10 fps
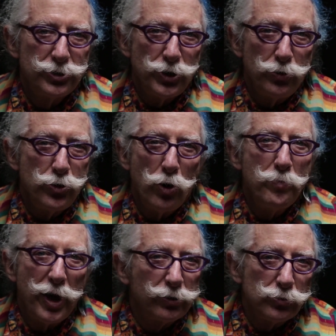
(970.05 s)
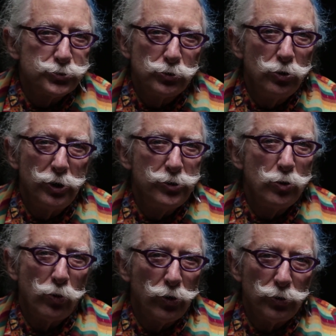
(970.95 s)
So no medical school in
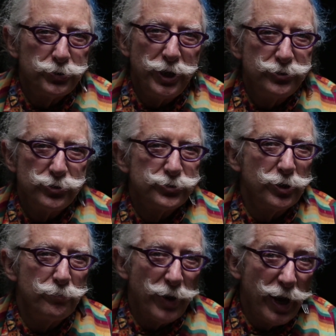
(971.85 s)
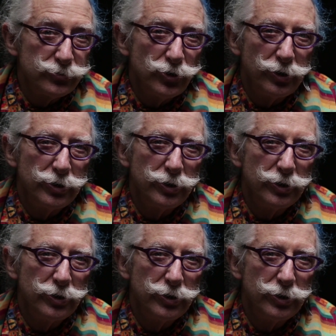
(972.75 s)
the world teaches compassion.